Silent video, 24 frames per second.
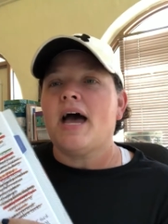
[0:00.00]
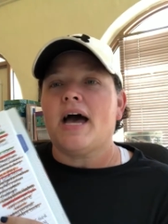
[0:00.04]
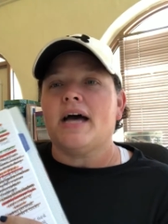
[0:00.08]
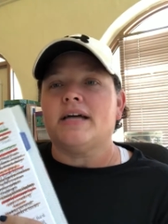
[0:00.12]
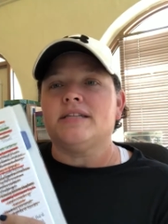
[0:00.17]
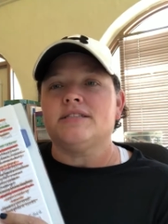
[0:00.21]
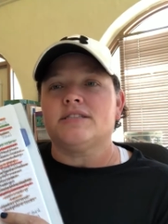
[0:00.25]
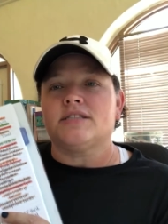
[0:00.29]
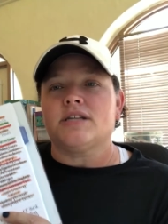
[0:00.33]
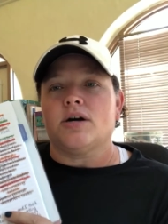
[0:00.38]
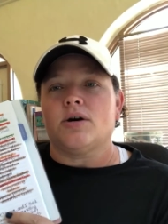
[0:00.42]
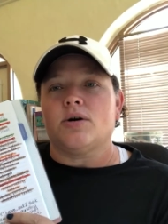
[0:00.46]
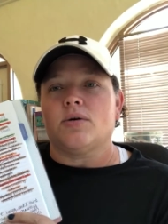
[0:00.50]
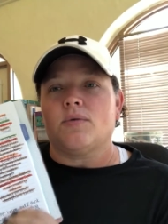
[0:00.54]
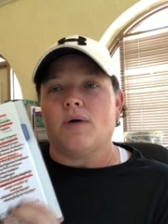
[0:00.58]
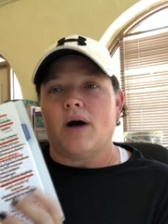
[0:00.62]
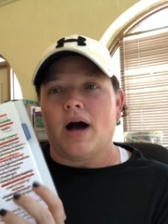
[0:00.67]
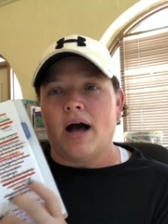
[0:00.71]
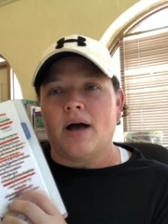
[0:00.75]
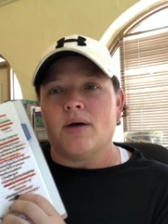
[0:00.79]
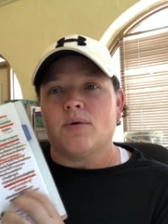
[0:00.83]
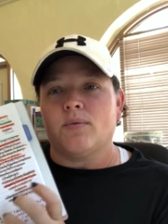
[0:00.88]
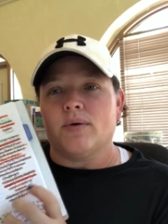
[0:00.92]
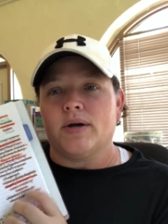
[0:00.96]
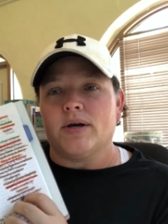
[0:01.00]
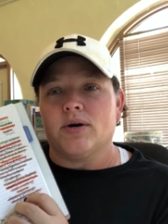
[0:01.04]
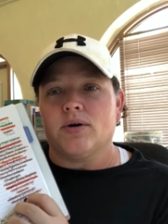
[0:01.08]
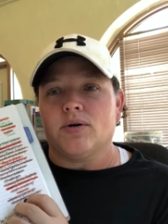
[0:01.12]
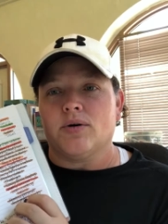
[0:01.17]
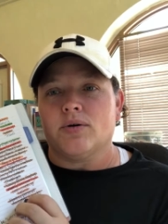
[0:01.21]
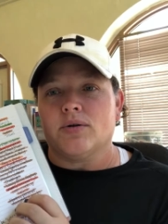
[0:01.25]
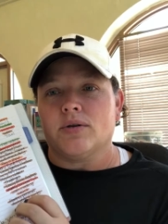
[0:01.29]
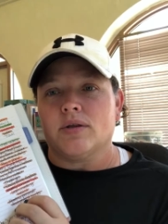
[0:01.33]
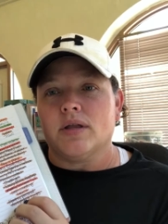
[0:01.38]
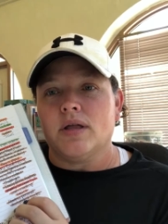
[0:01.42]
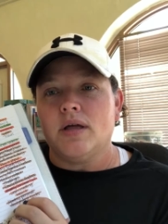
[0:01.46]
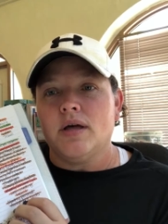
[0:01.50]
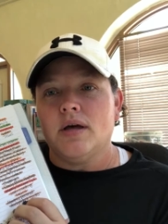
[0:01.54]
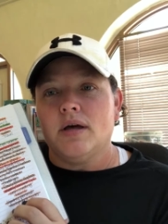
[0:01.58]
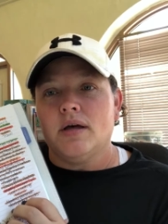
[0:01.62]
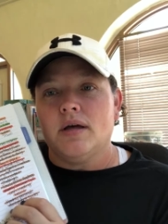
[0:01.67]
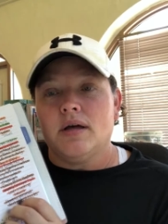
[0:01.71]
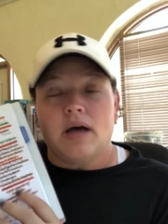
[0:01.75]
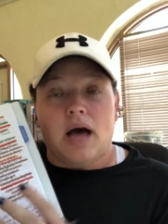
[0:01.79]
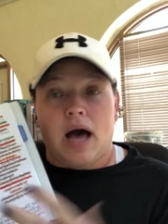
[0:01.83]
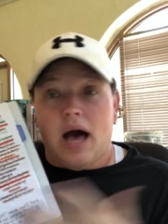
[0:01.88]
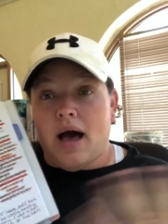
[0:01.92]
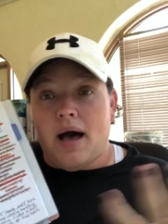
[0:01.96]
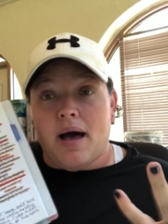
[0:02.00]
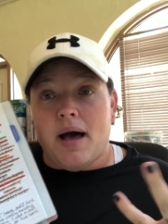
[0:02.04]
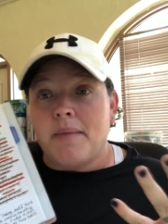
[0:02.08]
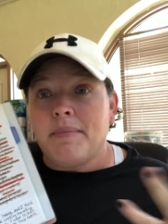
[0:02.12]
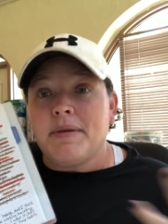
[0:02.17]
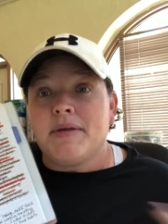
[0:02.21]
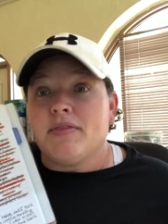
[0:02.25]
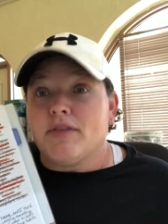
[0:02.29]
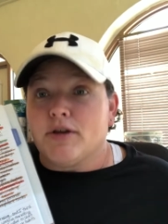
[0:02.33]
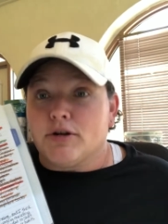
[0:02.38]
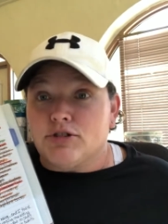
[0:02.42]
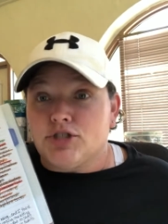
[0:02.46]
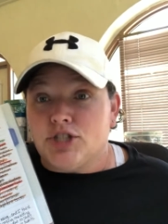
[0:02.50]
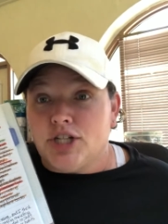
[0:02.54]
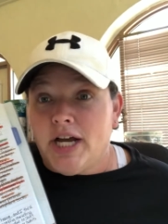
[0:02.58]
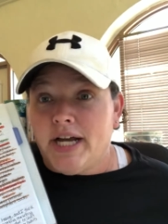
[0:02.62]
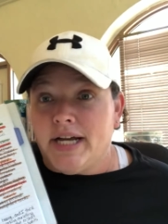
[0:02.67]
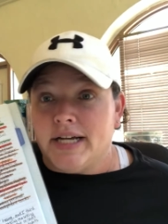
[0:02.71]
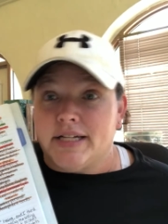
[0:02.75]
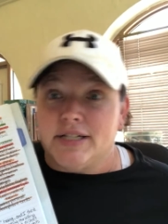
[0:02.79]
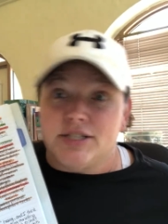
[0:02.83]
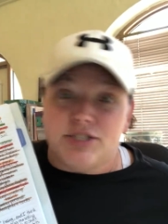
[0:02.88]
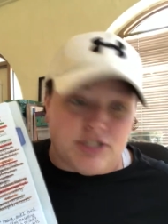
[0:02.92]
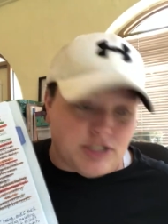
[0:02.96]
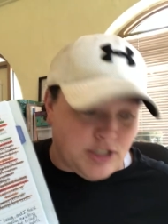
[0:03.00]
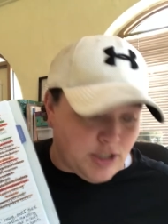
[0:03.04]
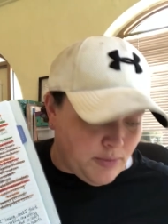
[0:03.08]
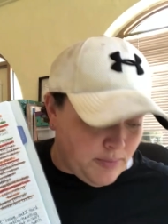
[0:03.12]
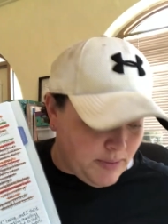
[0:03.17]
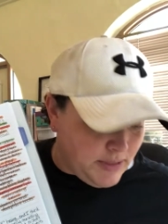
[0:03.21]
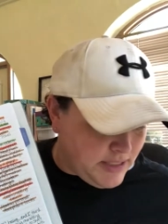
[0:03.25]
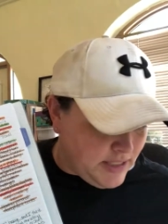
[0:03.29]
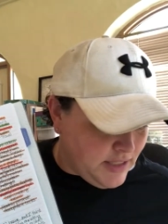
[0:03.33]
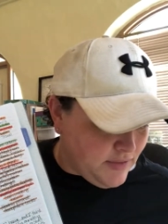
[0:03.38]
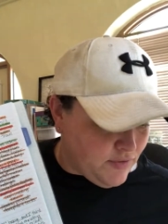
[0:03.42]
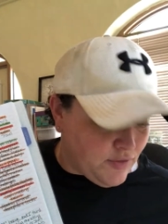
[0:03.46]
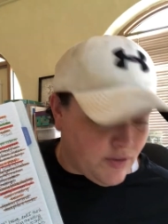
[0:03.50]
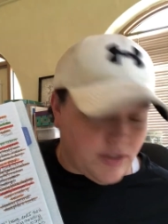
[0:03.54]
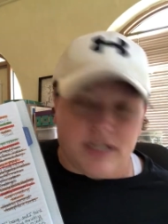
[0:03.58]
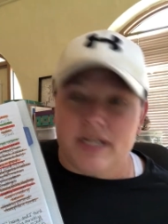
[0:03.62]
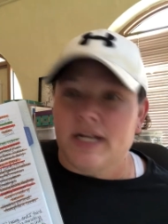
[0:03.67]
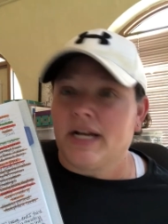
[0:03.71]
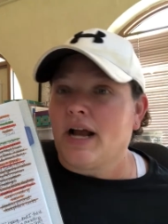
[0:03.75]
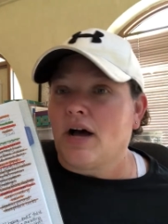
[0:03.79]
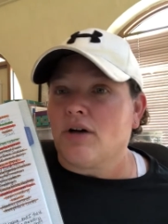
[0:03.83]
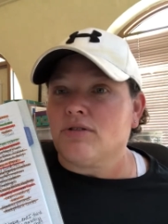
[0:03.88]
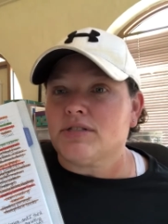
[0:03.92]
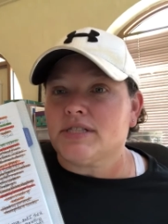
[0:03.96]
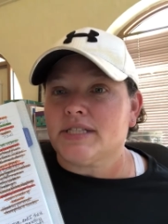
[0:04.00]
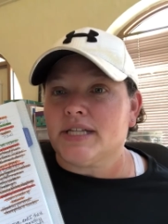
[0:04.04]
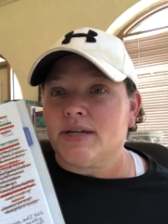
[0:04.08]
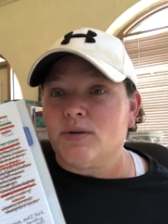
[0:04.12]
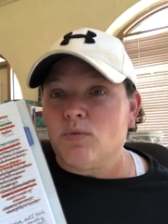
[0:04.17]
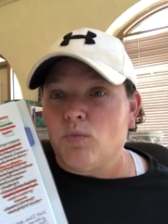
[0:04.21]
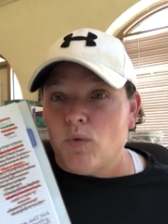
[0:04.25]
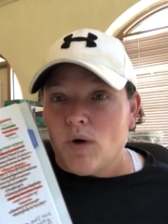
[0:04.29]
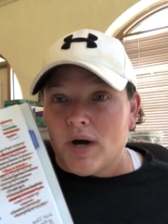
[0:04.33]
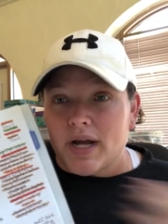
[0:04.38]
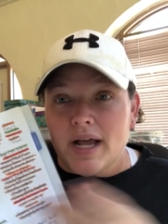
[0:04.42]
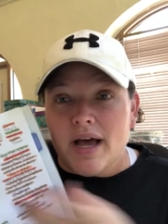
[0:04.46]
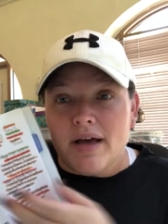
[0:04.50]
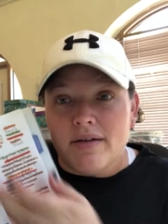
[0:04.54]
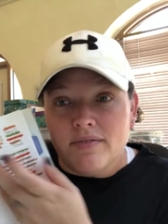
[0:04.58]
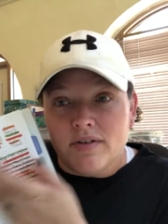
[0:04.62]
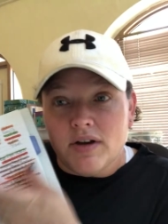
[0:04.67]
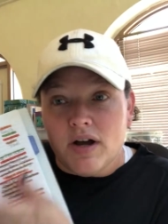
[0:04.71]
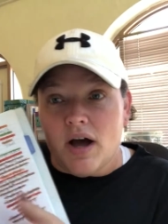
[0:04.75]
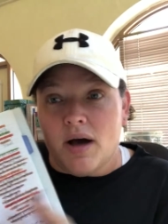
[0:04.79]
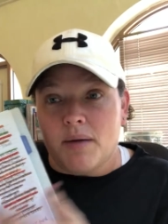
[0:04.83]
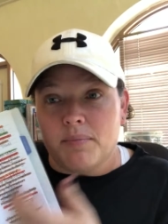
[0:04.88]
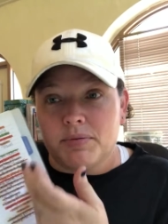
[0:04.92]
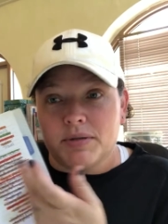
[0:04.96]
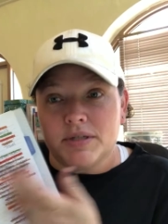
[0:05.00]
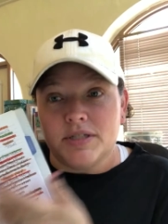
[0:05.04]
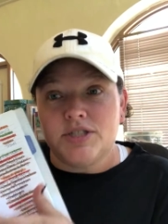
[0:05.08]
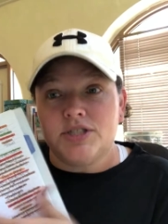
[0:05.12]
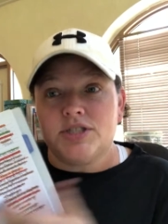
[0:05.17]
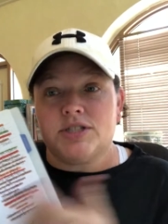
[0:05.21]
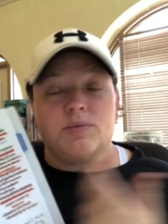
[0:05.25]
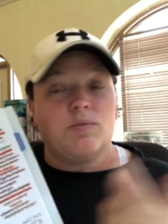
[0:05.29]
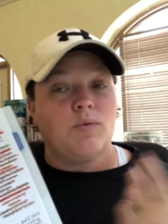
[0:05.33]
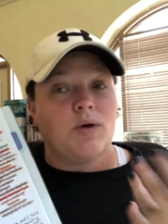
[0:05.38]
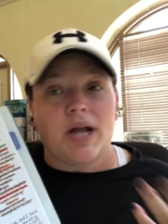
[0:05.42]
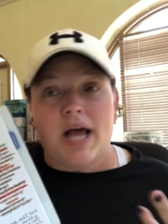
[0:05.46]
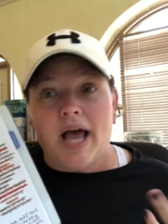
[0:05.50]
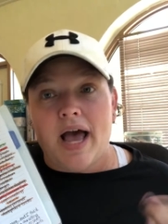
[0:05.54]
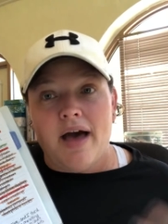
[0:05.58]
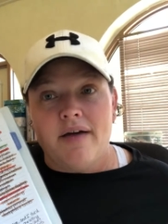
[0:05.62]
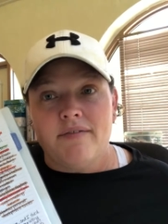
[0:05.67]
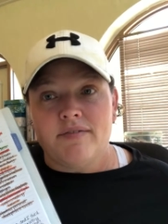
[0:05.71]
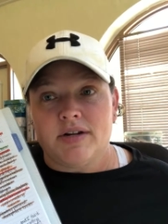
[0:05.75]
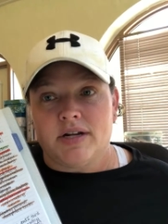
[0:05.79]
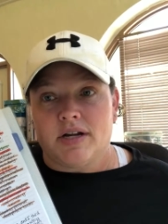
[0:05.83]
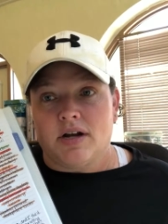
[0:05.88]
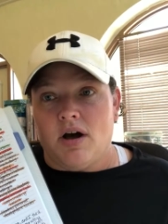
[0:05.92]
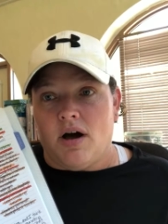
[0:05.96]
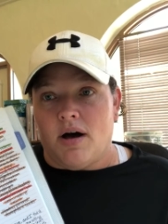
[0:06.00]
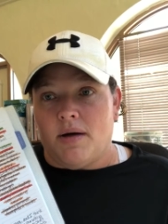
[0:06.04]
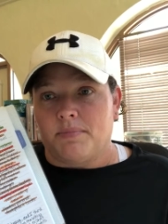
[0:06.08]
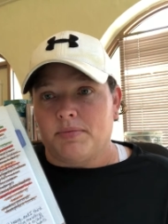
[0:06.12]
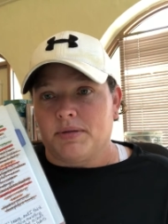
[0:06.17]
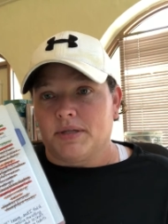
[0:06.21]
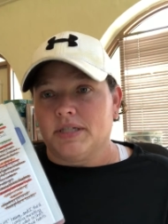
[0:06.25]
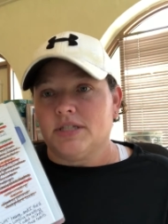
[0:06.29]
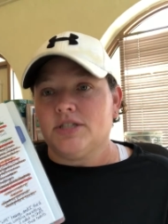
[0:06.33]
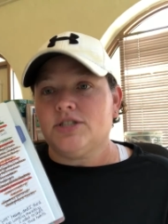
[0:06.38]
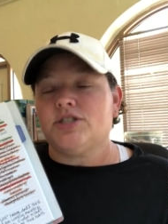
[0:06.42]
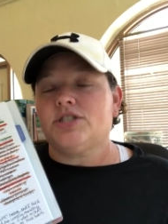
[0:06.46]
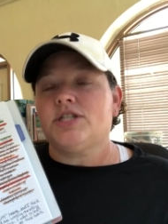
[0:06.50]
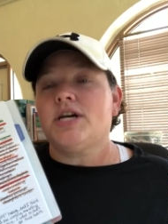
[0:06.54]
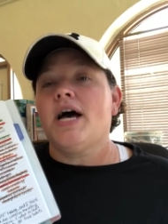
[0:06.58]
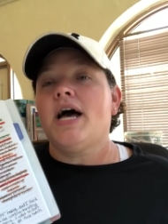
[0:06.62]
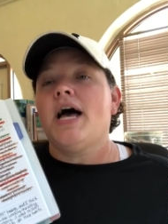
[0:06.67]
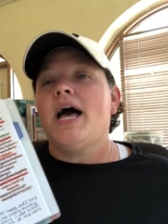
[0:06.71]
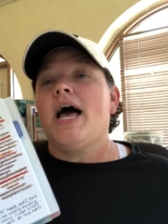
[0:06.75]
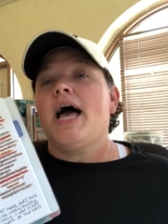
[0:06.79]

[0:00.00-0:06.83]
And so I will, I mean, they'll change and they'll be different and I'll see what I've accomplished and what I haven't accomplished.